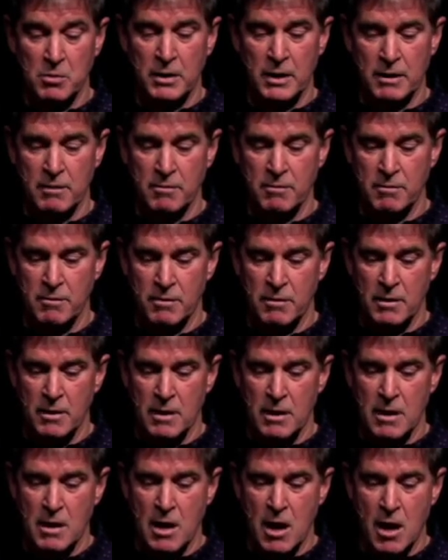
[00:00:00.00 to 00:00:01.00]
as Paul
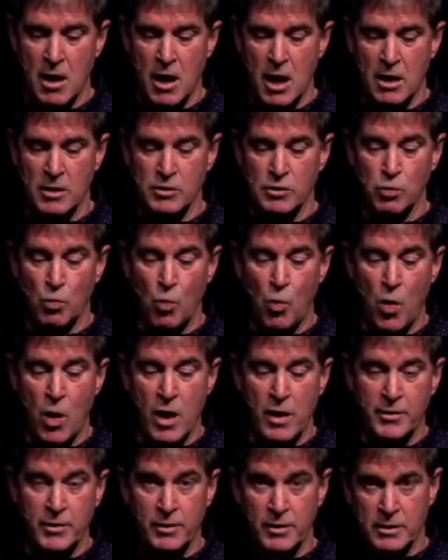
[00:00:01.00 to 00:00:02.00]
said, our hearts wander
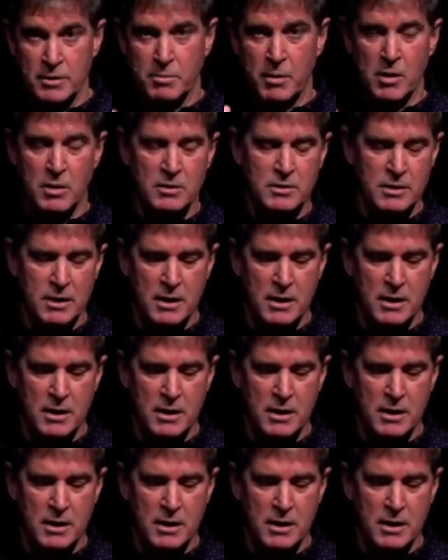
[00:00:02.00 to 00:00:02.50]
away from God.